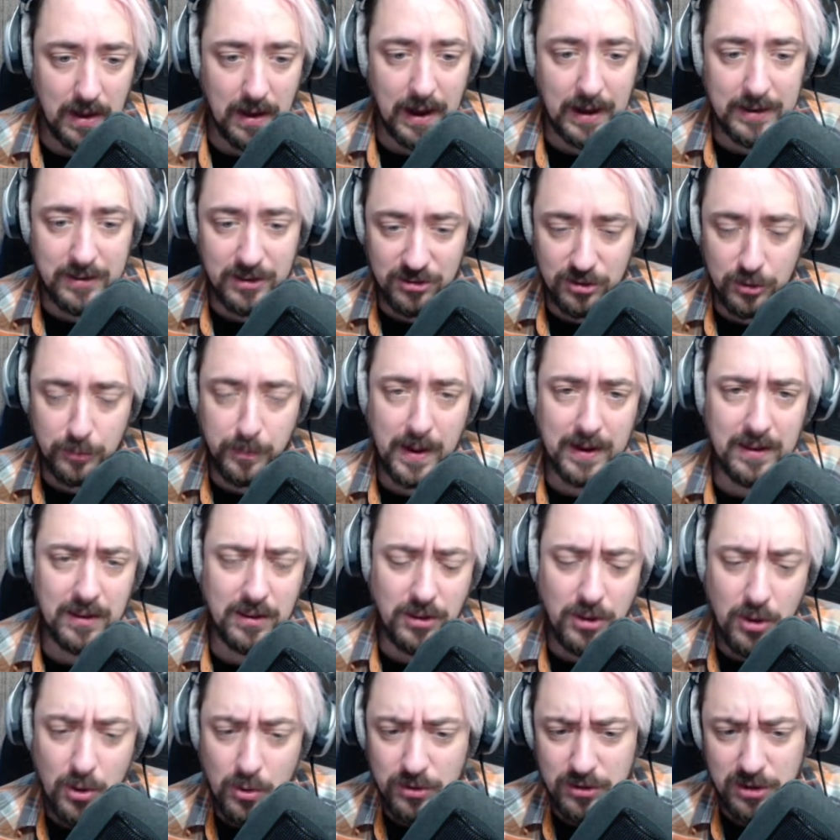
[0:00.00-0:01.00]
I disrespected
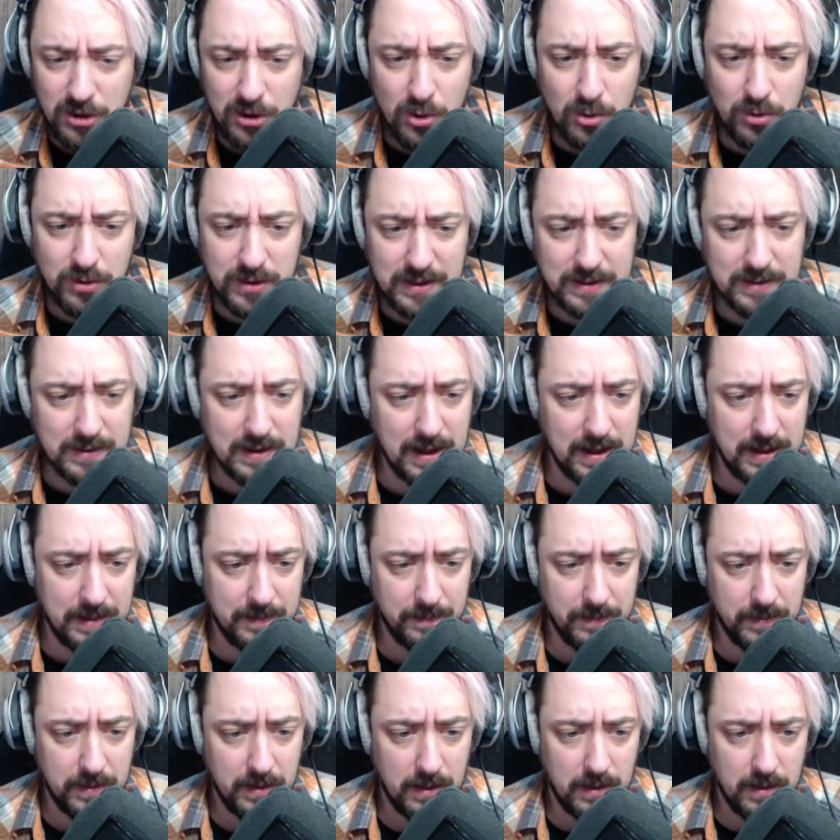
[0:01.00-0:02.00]
you too, didn't I?
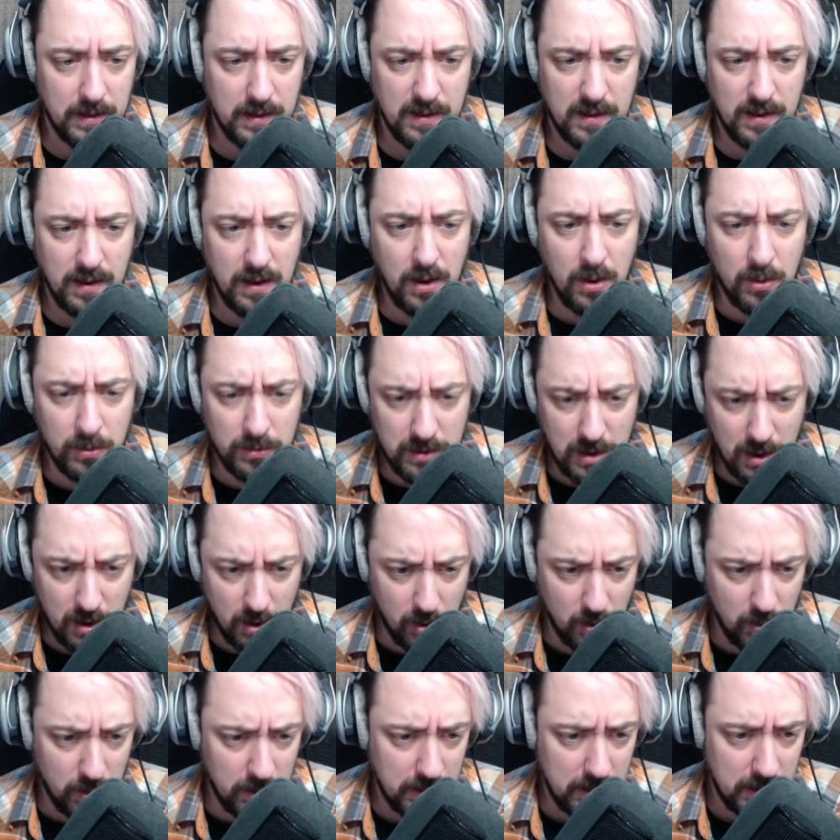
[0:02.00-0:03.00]
Oh
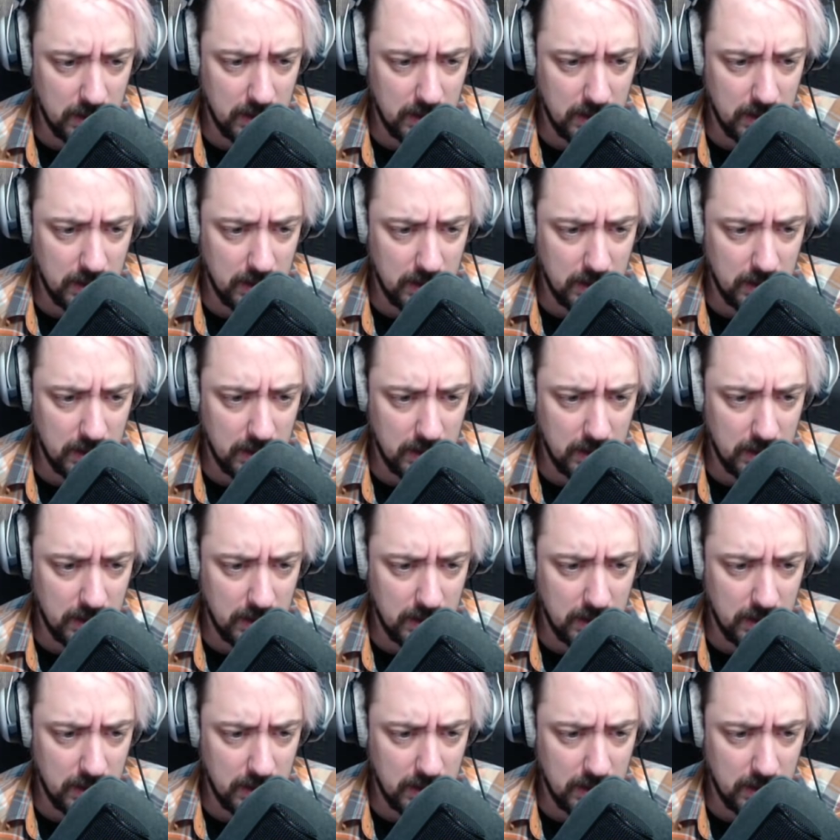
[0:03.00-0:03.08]
no.